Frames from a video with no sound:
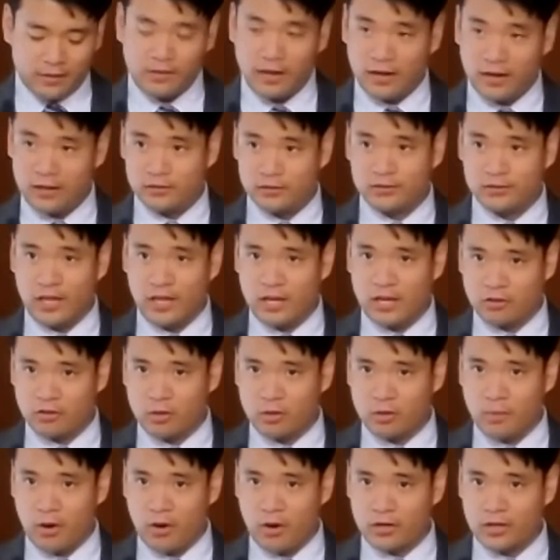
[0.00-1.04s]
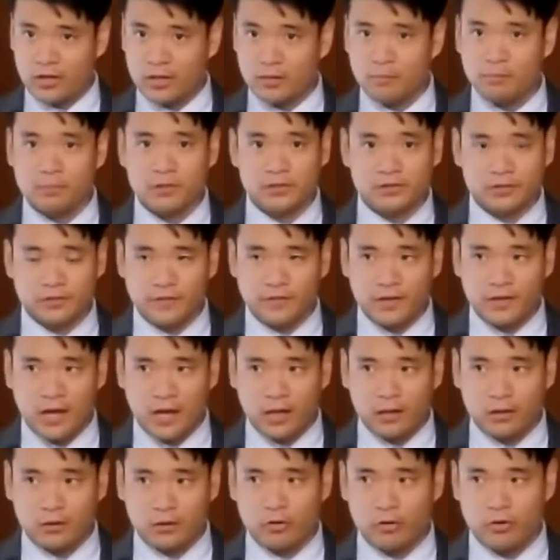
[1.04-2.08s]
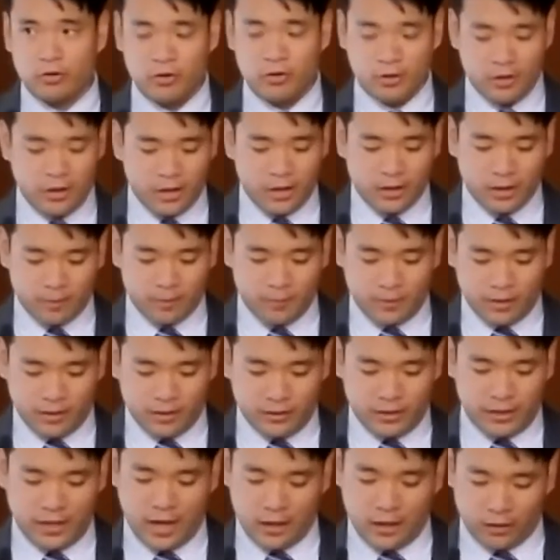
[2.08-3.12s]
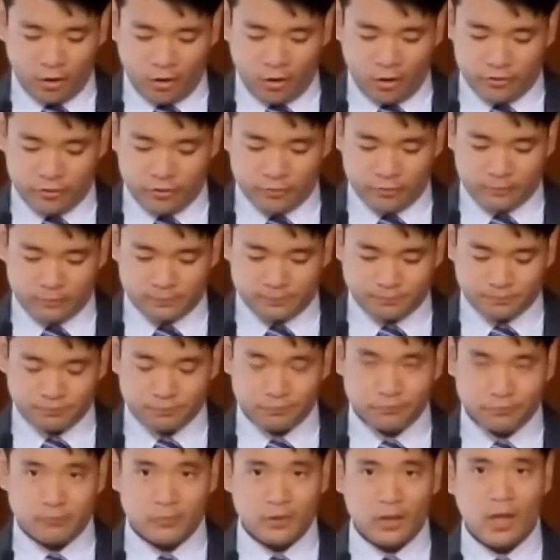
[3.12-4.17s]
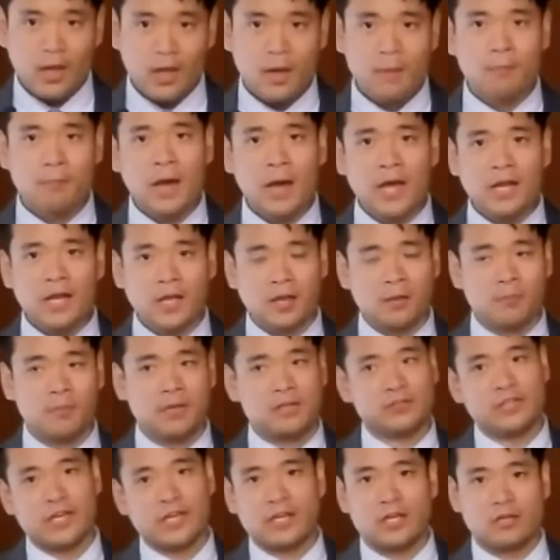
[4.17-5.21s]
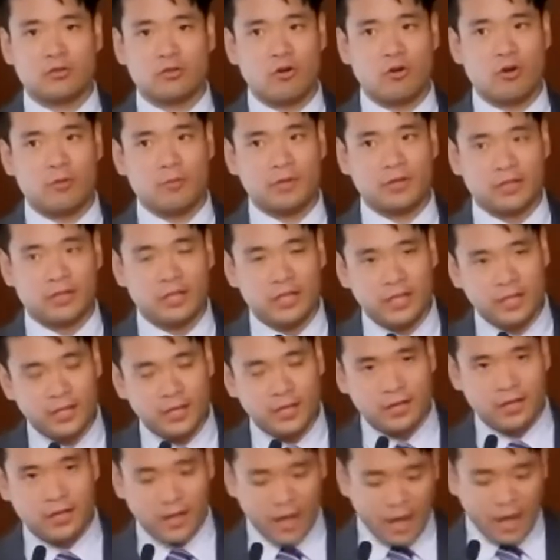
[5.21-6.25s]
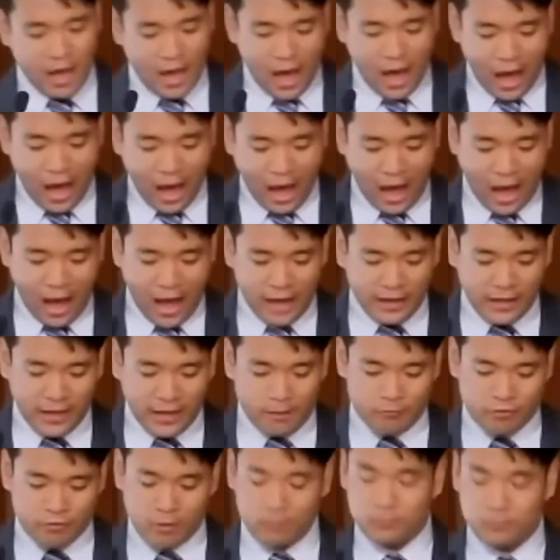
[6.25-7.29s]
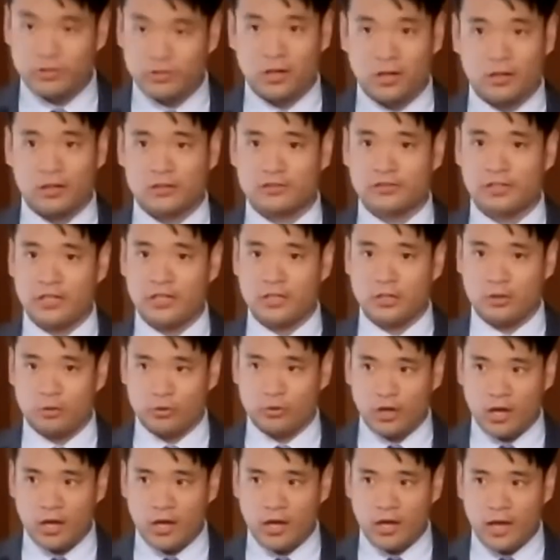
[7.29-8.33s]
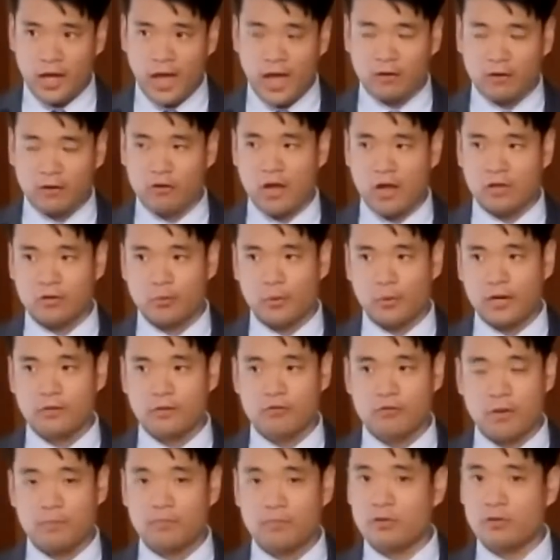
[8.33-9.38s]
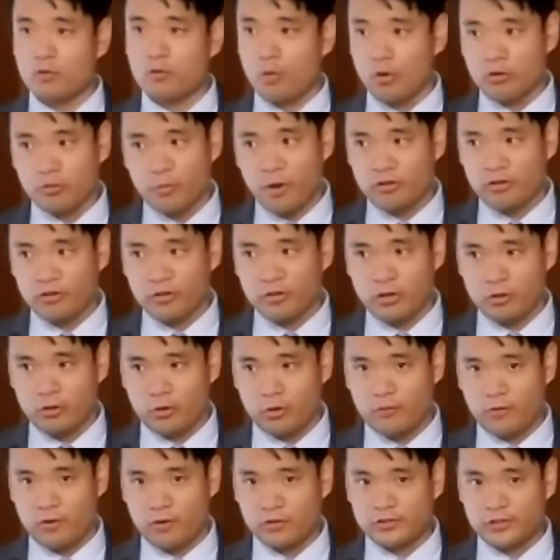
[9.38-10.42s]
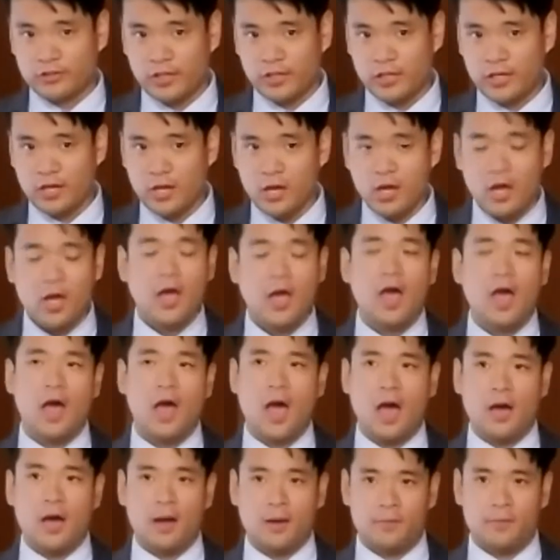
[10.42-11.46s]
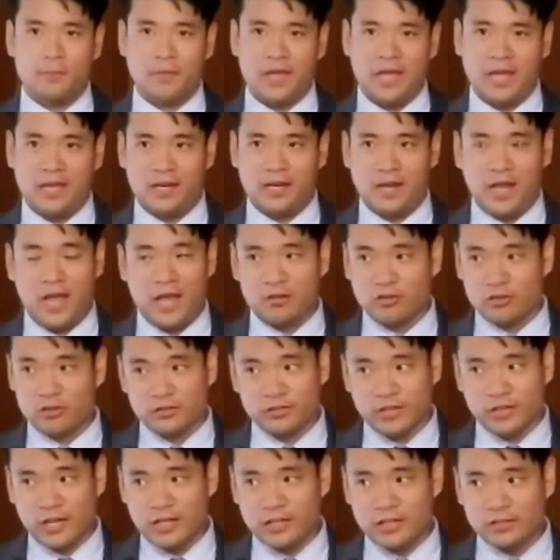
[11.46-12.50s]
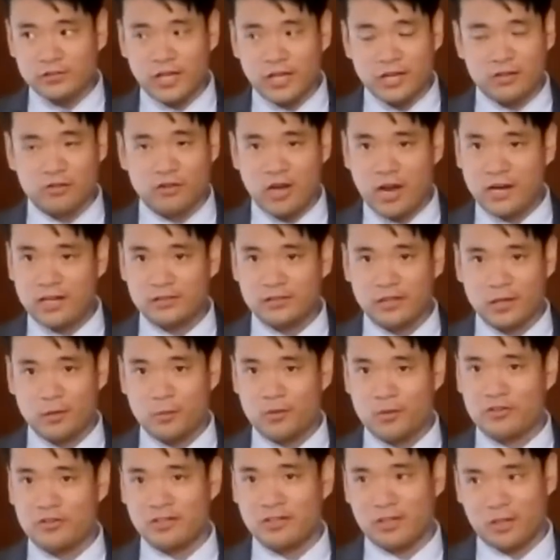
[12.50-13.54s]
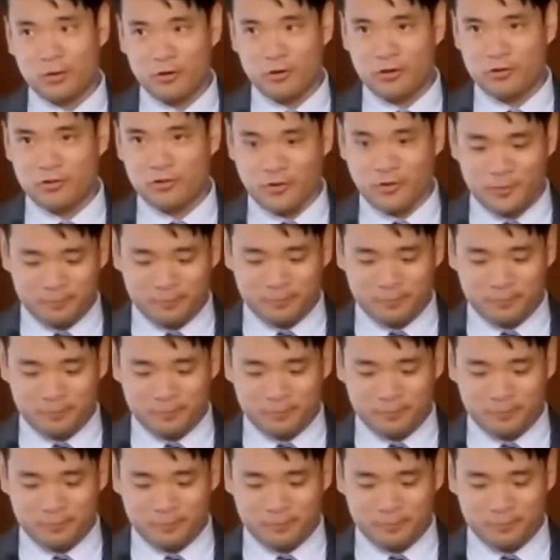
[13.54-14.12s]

that is Asian American Pacific Islander community at large. My name is Sai-kit Jeremy Lee. I am from Salt Lake City, Utah, and graduated from the George Washington University in Asian Studies and Chinese Language and Literature.